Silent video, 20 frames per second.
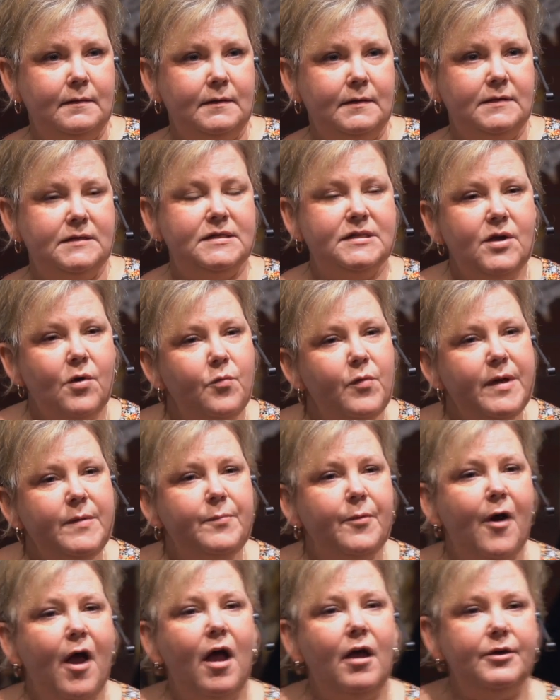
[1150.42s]
And so we
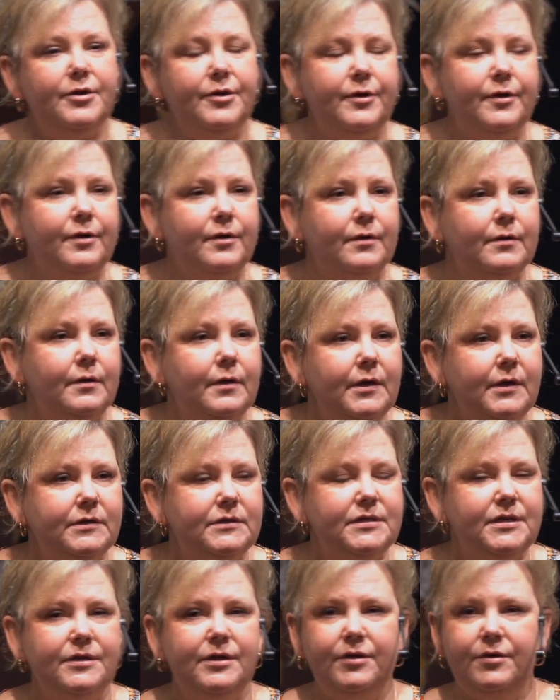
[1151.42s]
brought her
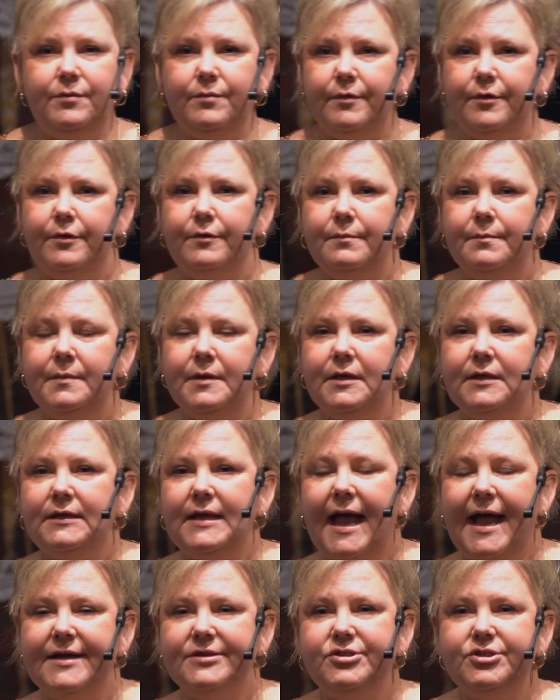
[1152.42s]
to New Room
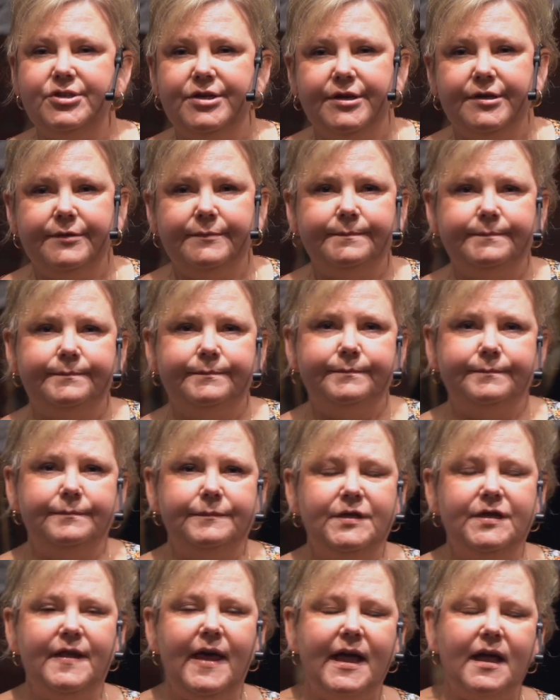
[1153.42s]
last year
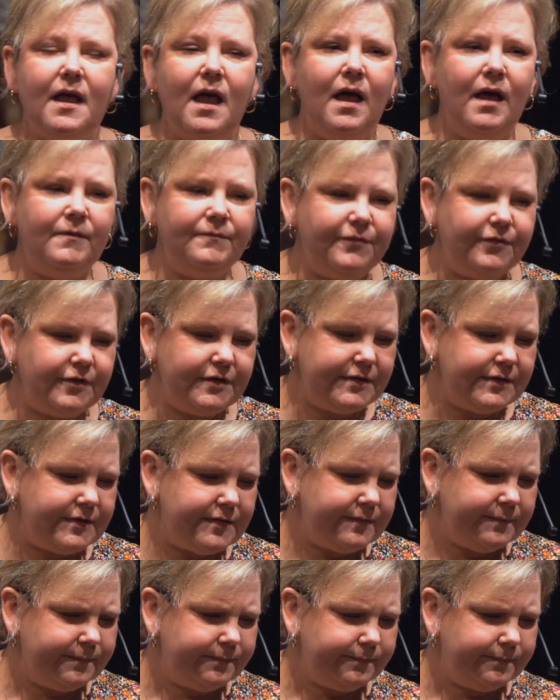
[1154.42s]
to that conference.